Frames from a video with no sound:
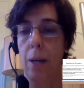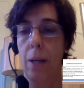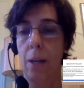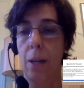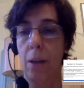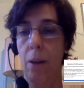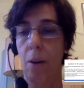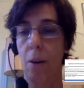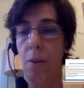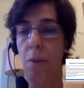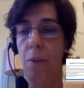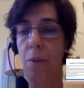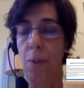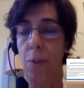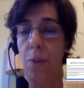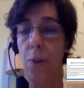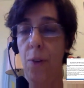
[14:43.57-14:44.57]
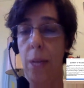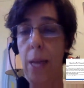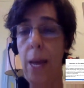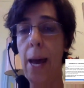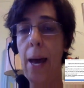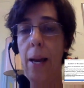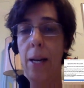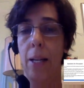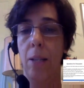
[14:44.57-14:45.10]
you know, for
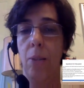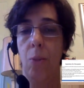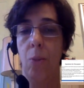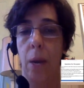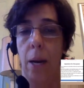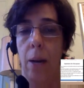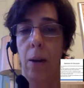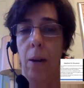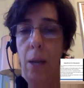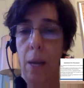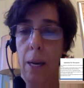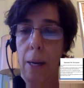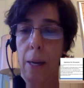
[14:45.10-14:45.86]
that as well.